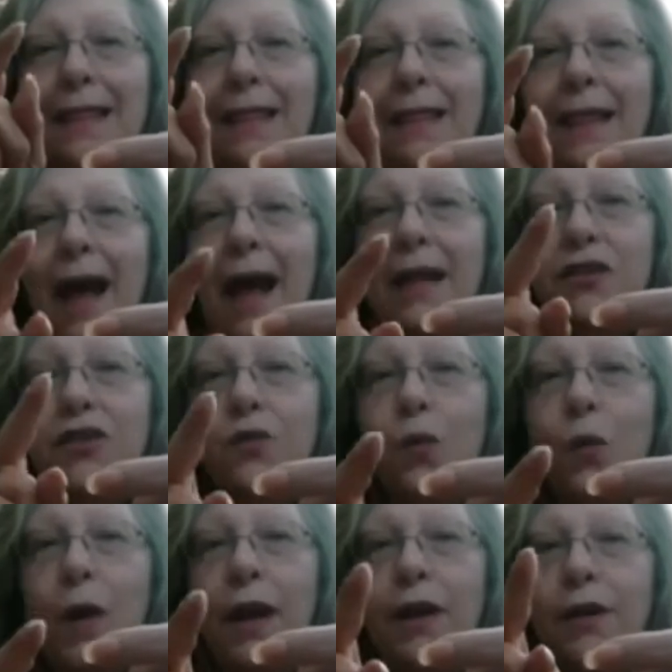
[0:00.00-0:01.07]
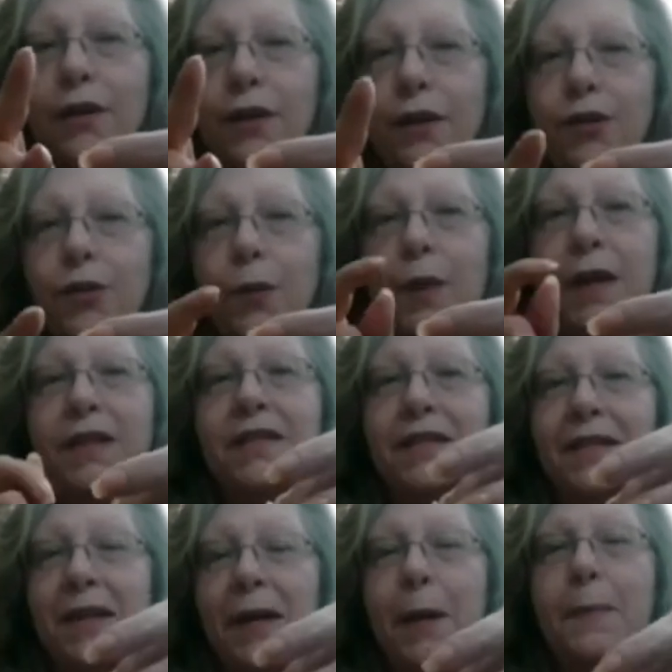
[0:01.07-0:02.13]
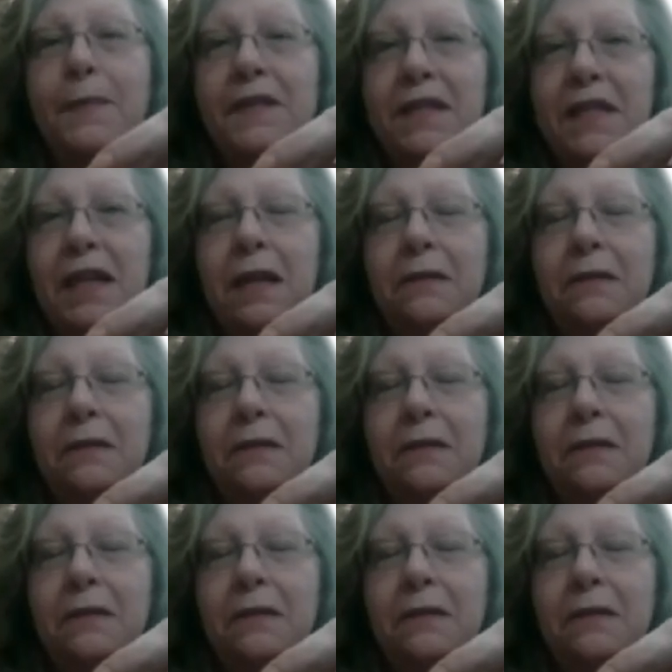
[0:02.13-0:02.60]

That's where your twist comes in.